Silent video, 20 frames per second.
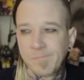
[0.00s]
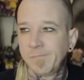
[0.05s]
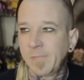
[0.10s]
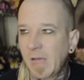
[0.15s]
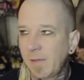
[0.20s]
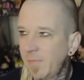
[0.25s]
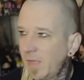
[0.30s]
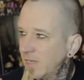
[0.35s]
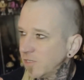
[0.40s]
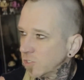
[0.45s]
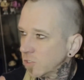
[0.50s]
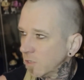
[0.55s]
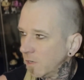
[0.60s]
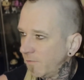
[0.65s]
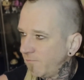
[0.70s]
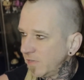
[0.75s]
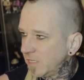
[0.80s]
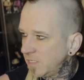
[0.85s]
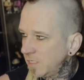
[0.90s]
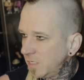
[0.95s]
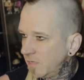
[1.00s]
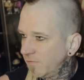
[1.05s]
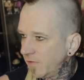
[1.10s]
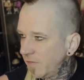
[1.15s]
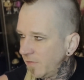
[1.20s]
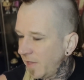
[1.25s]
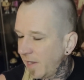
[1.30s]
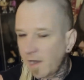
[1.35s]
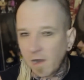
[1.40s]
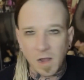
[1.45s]
I'm not sure if it's even
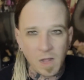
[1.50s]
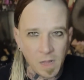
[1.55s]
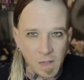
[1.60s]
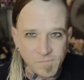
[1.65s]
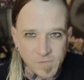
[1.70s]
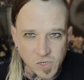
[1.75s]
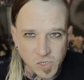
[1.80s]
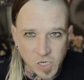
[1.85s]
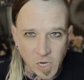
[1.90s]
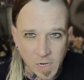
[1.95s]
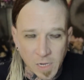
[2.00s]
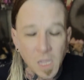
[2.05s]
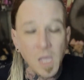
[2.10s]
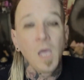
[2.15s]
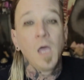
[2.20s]
there. I'll have to check.